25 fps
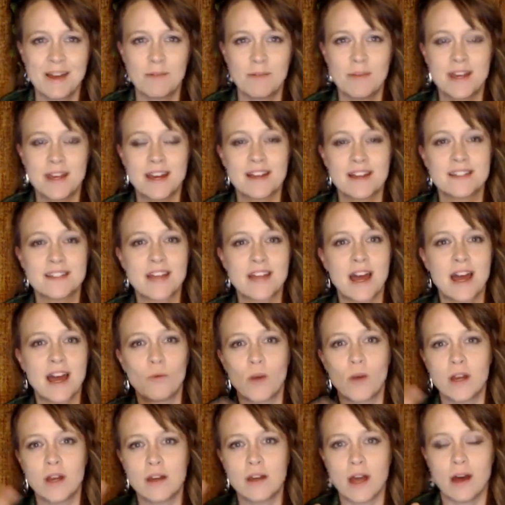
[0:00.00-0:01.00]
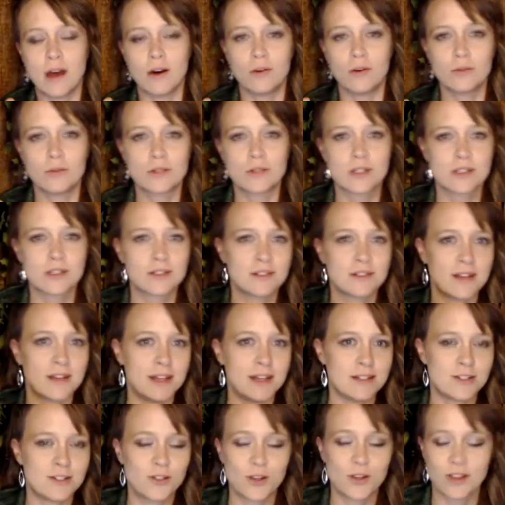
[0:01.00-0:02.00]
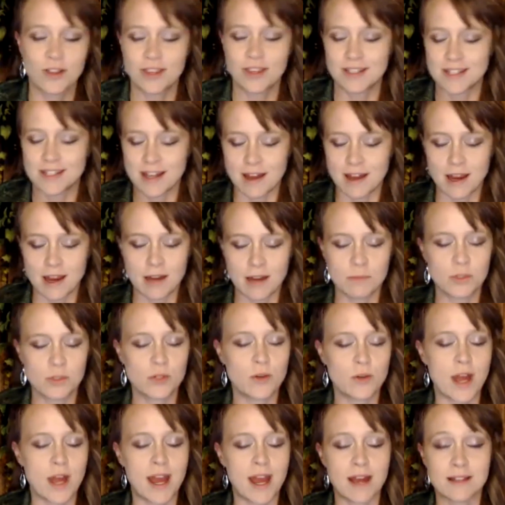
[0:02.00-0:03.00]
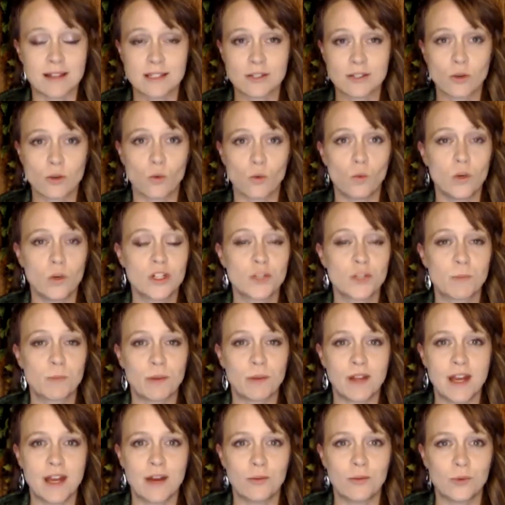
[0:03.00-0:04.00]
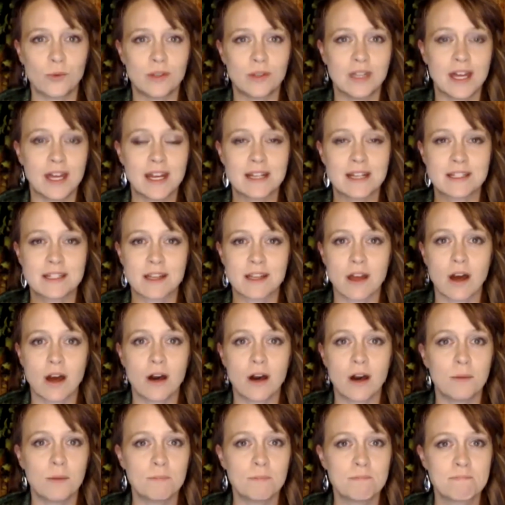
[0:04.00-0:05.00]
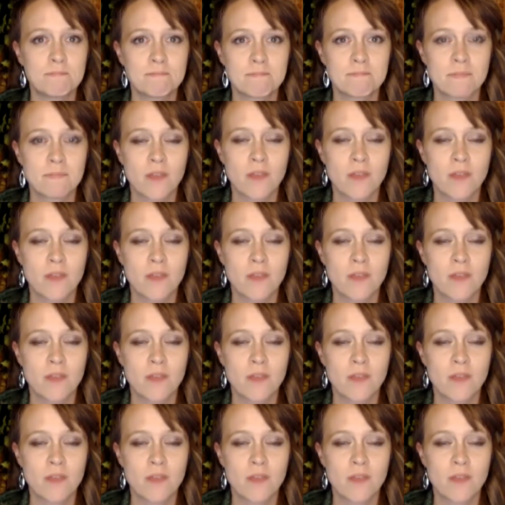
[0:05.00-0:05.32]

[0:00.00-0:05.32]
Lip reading: because I went out and took the time to ask which plant would like to come